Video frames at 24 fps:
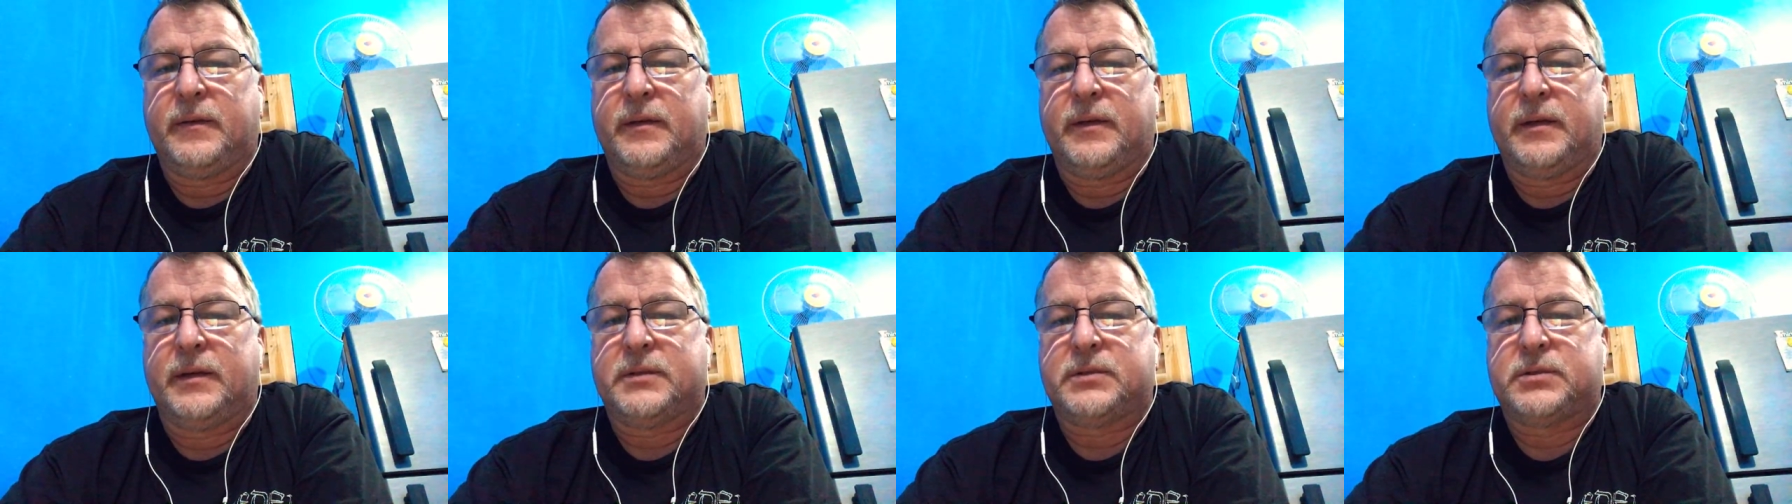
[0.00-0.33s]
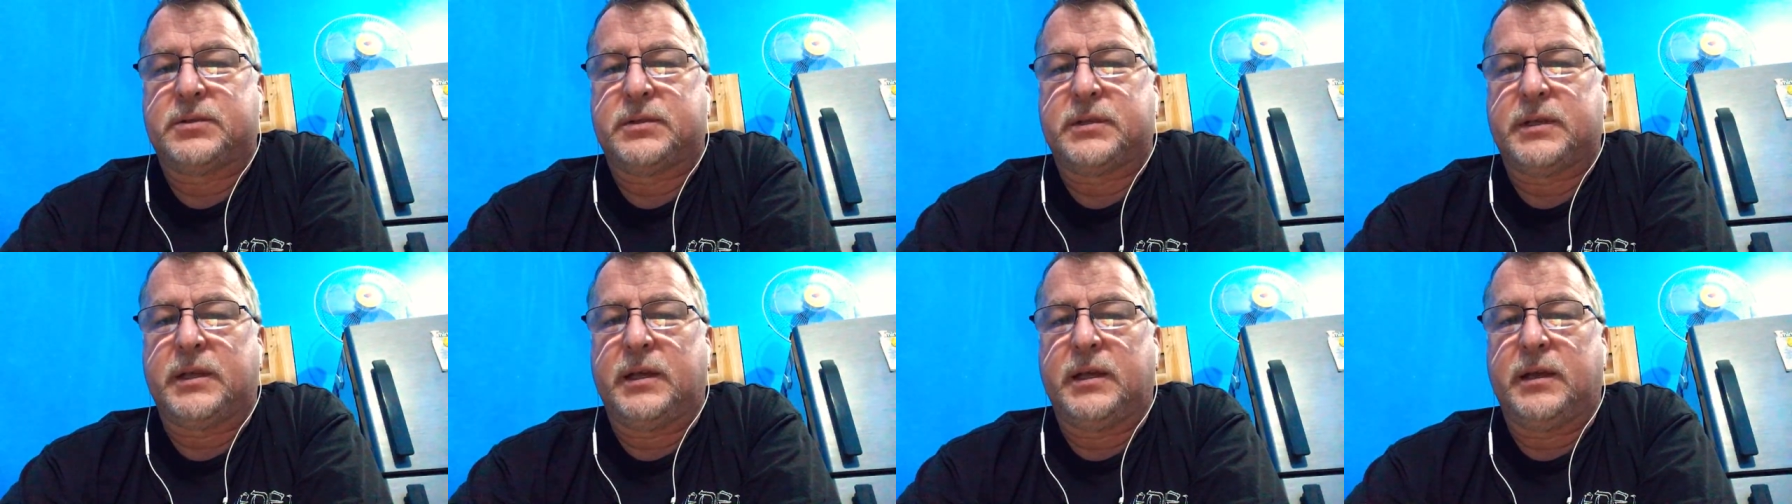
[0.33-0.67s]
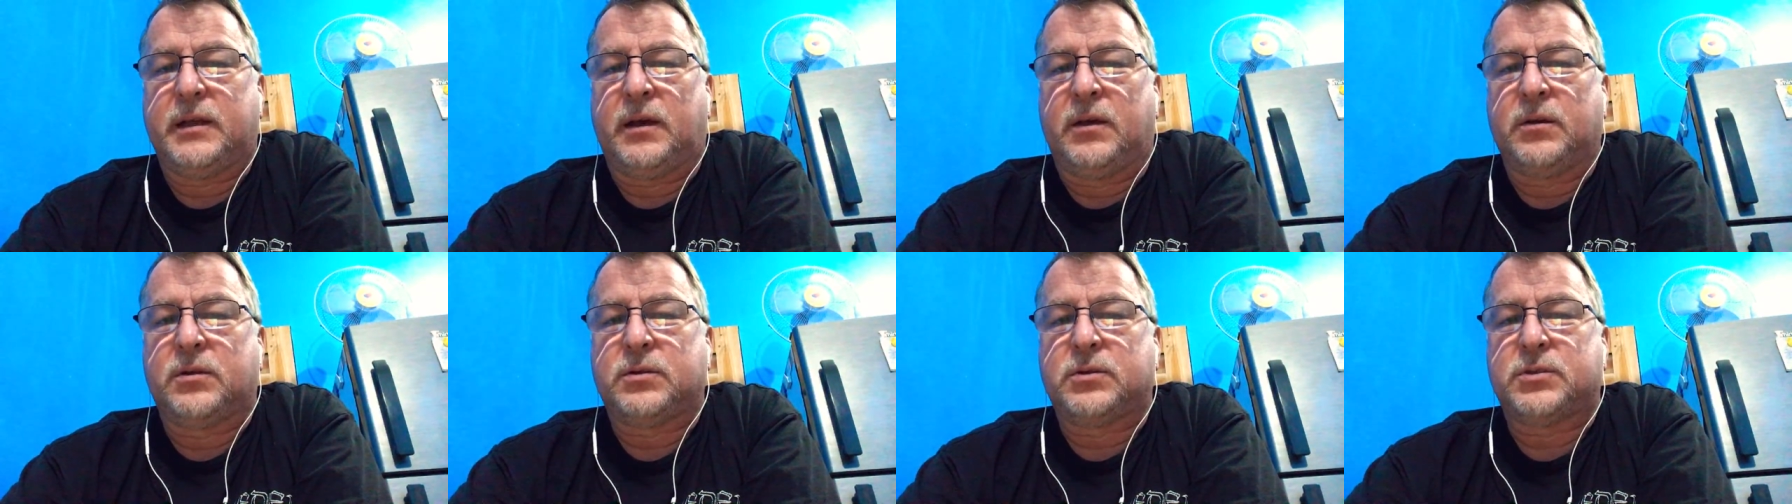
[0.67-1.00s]
Let's see.
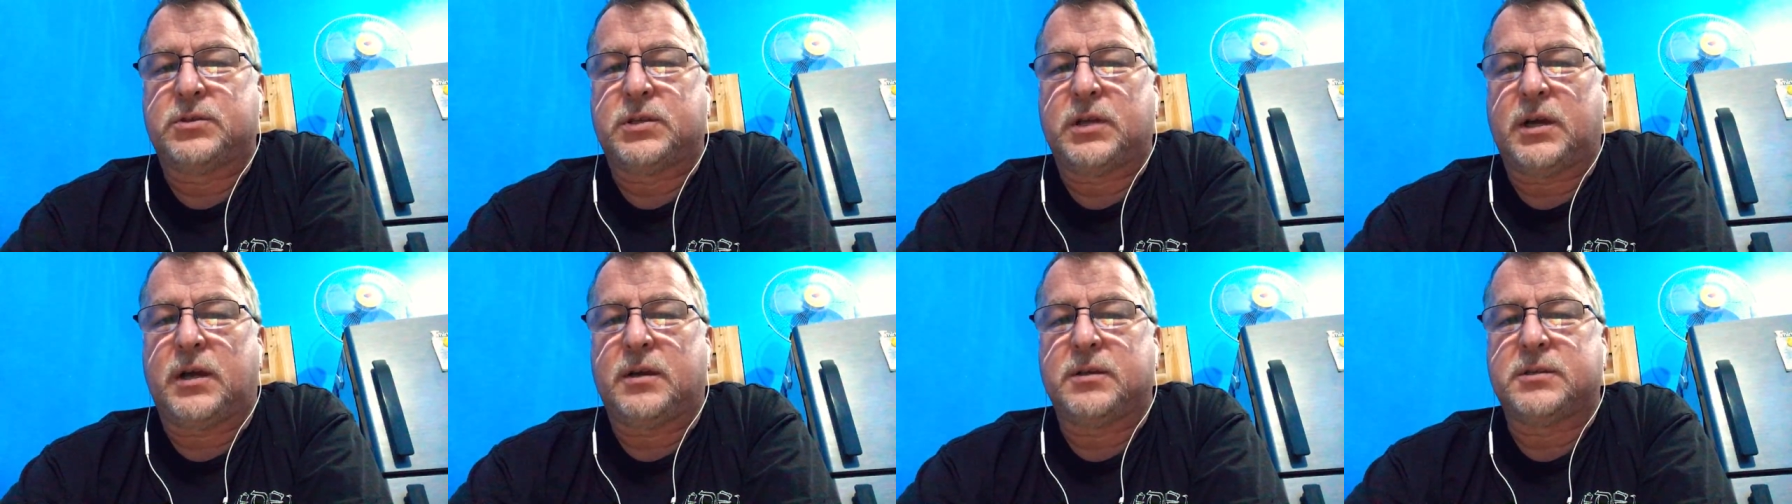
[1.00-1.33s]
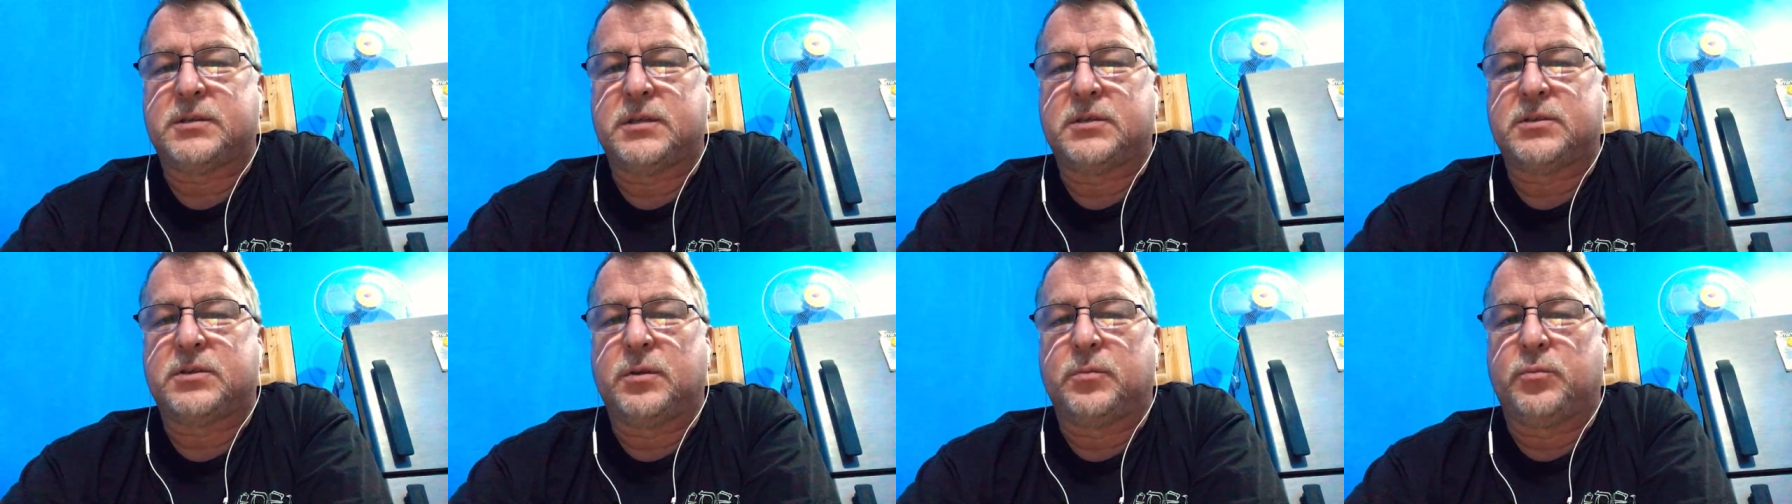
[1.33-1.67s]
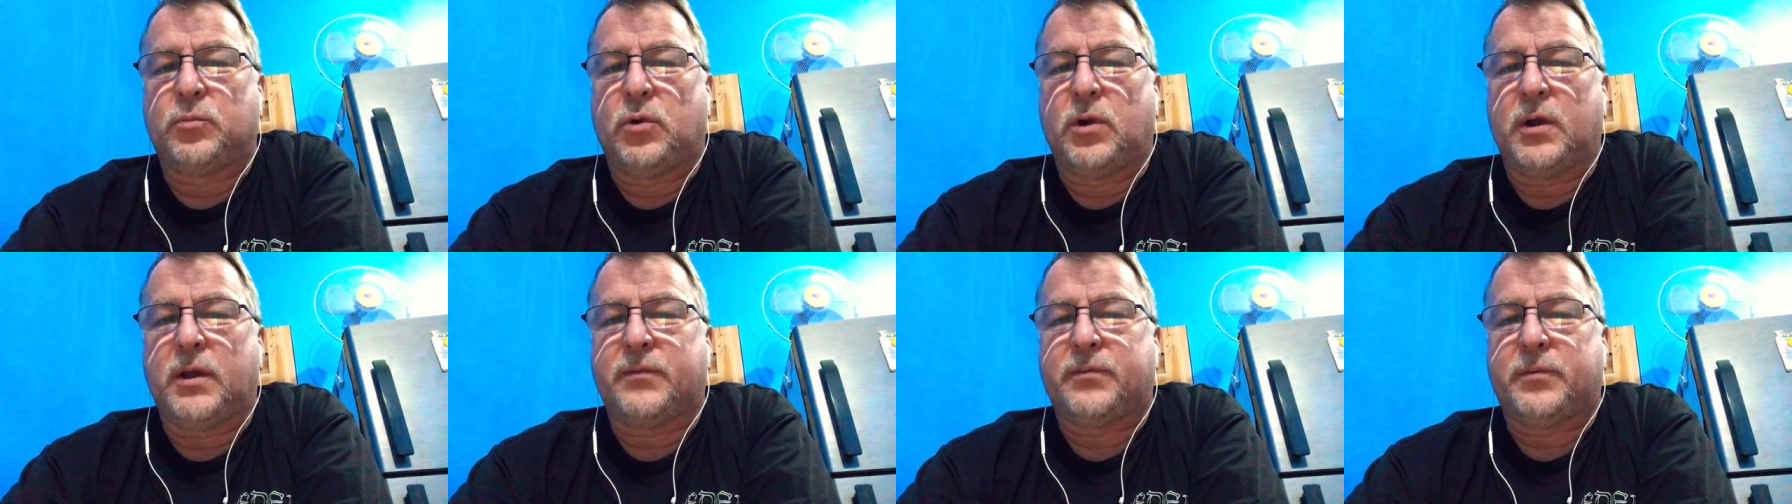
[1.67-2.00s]
Uncle Charles says, good morning